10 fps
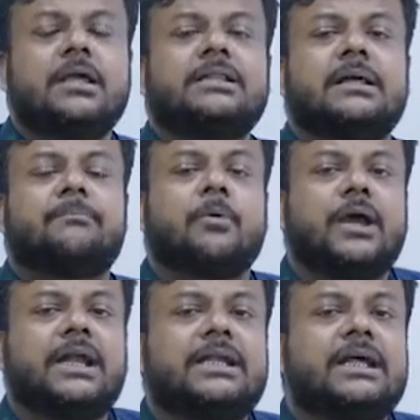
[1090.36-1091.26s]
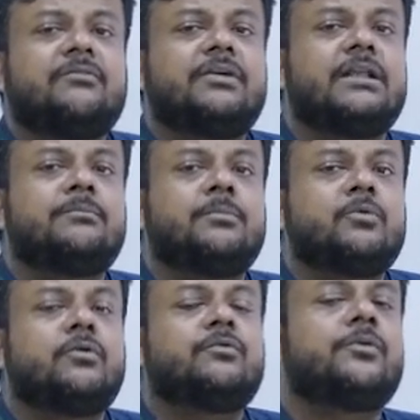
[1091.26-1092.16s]
The pointer will
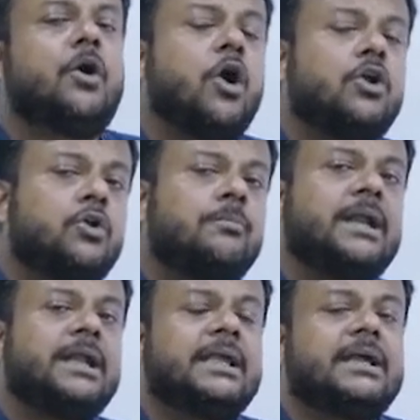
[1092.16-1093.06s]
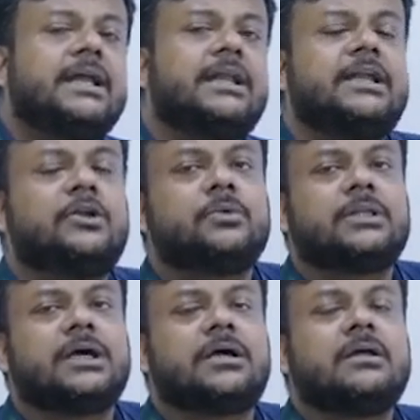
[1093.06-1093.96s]
move automatically to
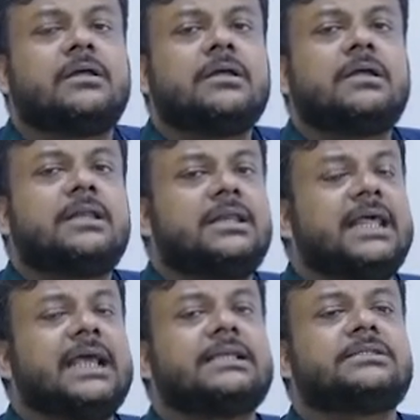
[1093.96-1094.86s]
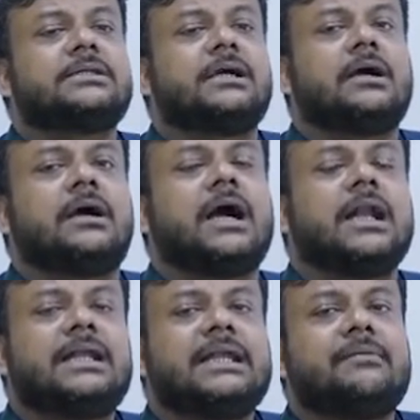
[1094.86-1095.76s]
the next
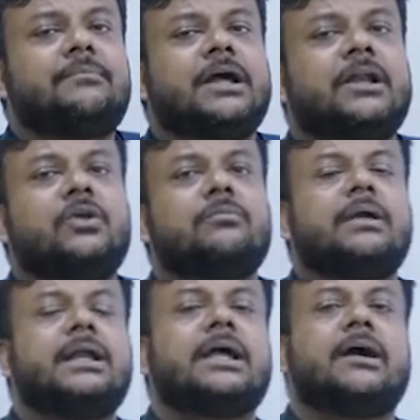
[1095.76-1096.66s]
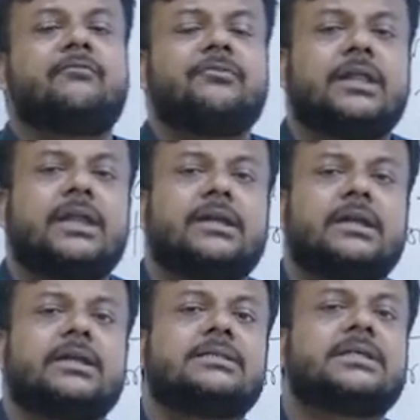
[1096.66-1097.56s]
unnamed argument after it
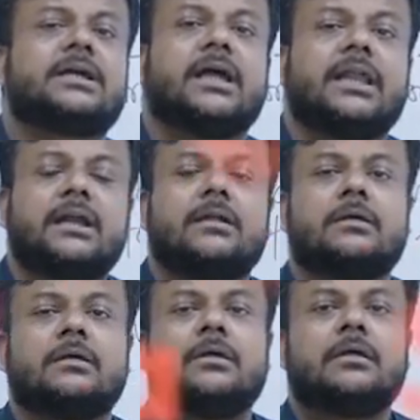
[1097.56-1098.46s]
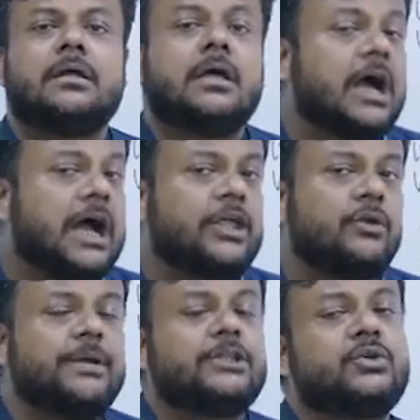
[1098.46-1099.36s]
returns the current
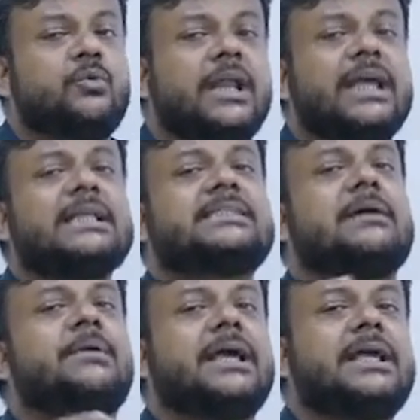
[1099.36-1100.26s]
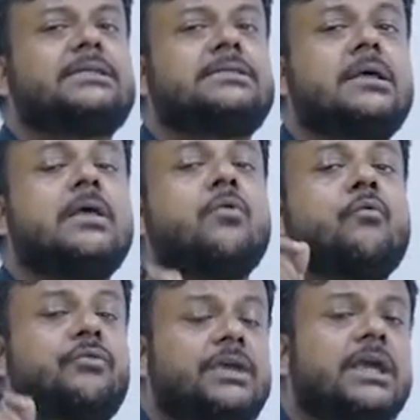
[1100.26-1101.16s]
argument. So what I can summarize?
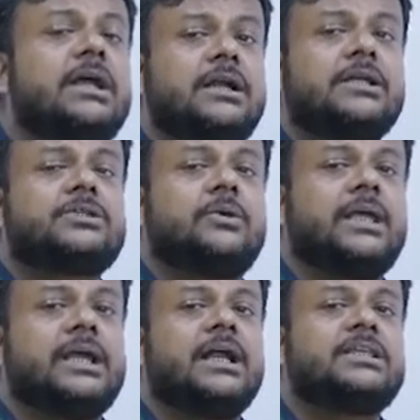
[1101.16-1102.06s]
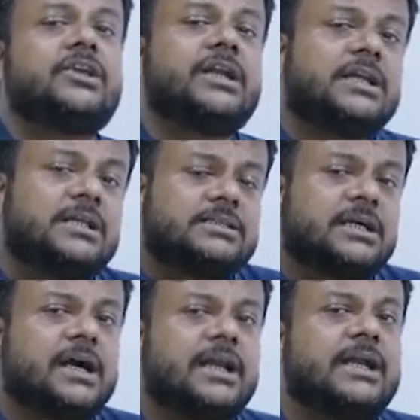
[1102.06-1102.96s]
VA underscore ARG returns
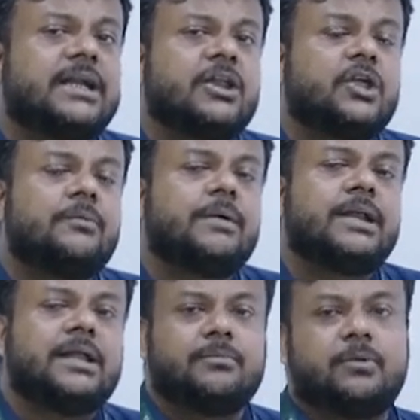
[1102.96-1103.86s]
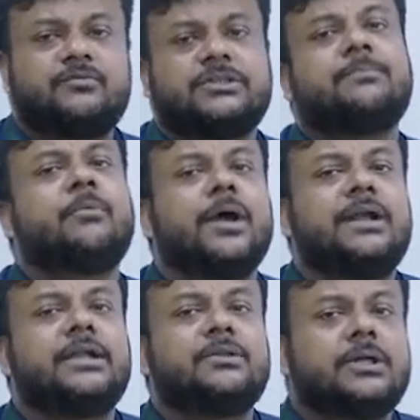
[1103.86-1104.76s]
the current argument and moves the
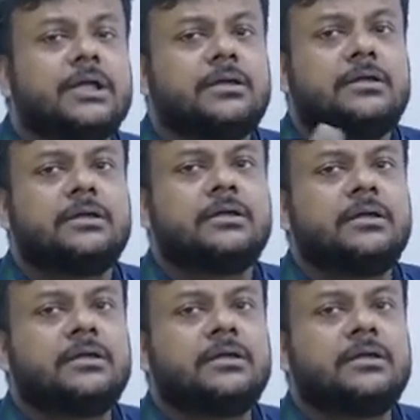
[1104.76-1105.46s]
pointer to the